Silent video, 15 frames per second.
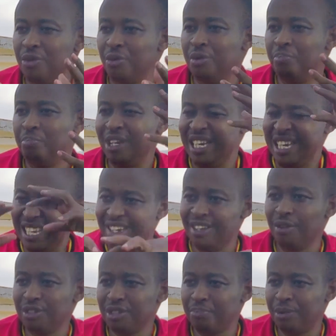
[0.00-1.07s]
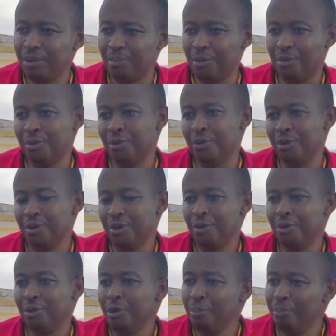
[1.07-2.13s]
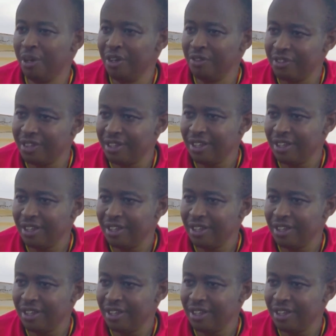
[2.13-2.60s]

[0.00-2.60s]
You need those people who believe